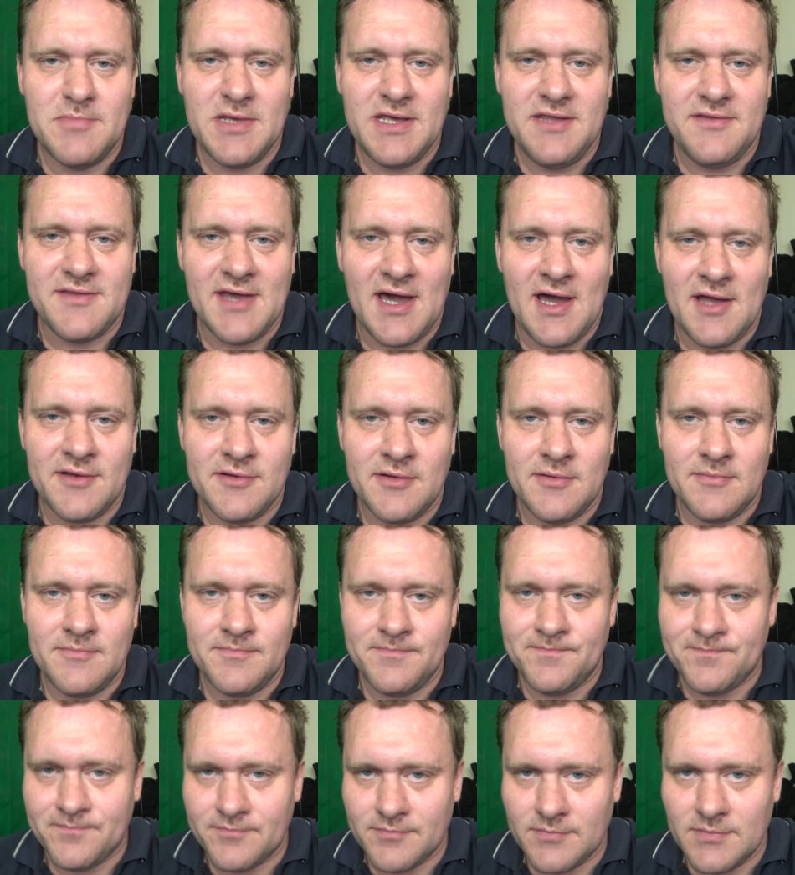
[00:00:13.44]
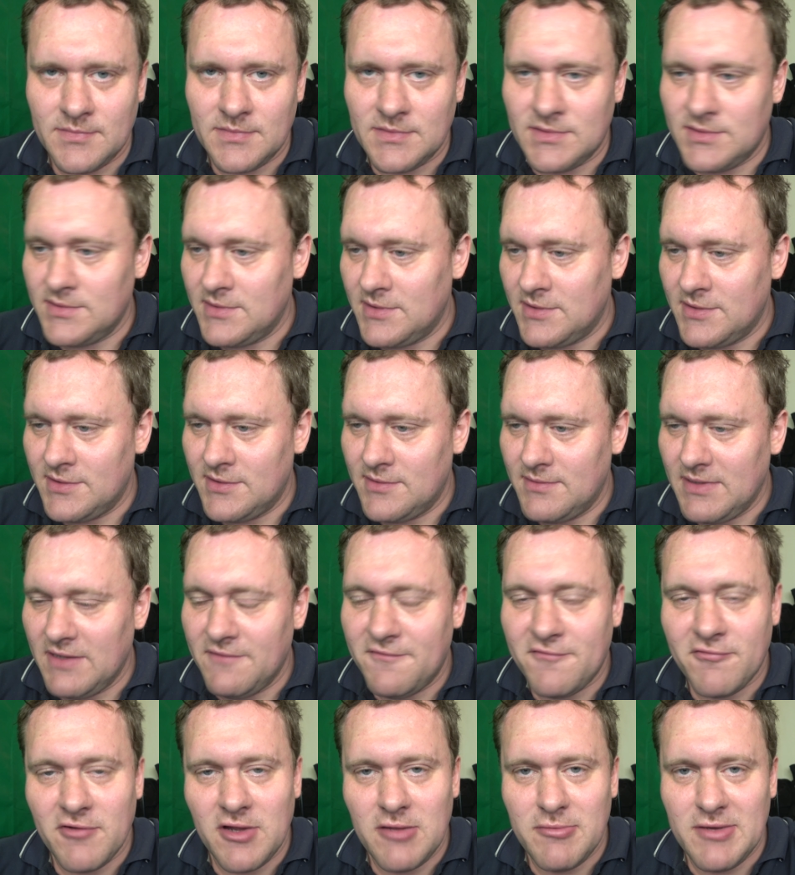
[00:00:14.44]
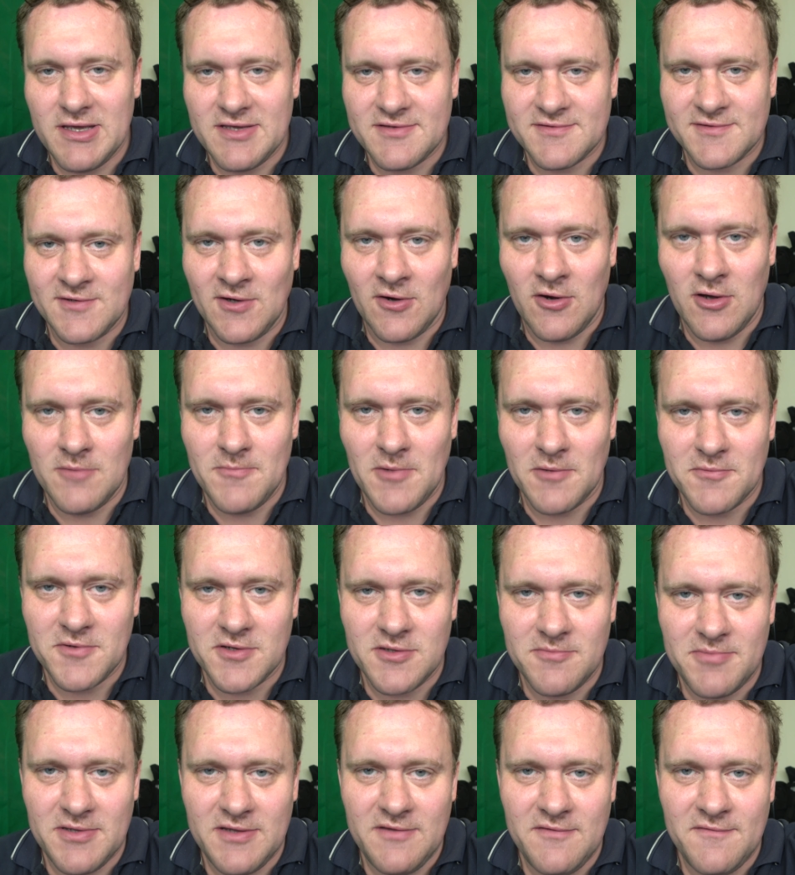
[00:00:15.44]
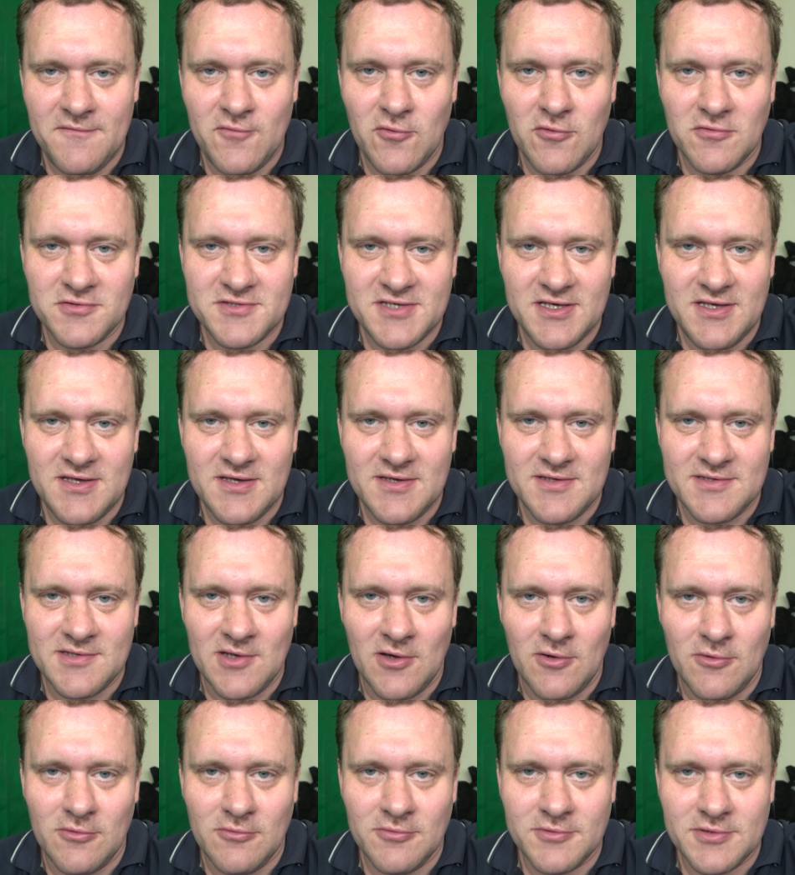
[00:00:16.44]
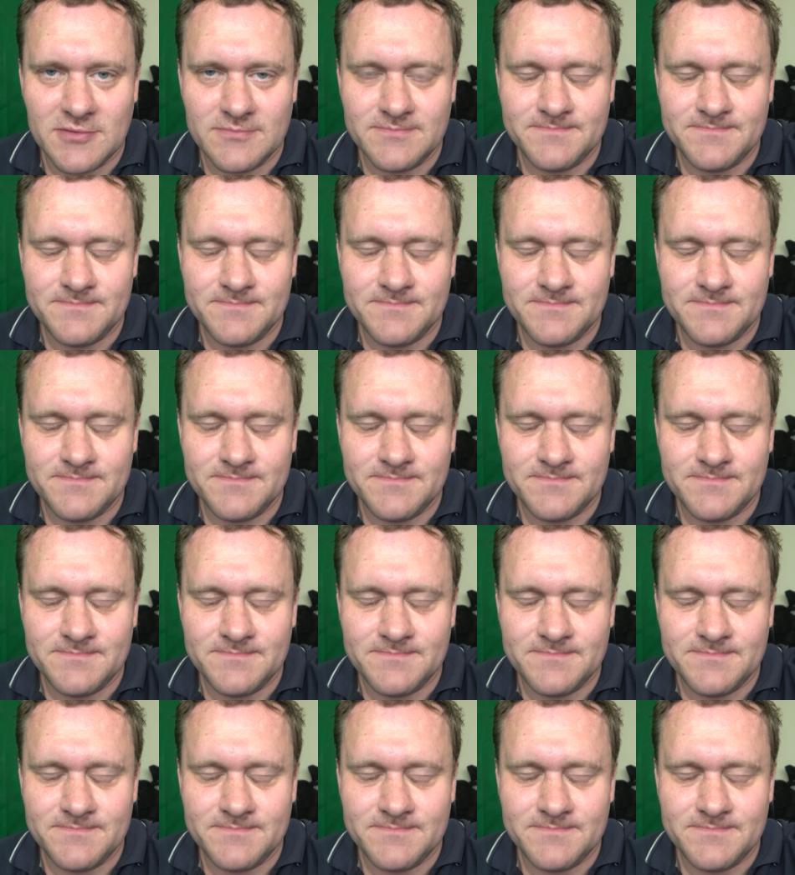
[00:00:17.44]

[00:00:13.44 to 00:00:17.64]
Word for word: me done. Uh, in three weeks time I'm going to be 40 years old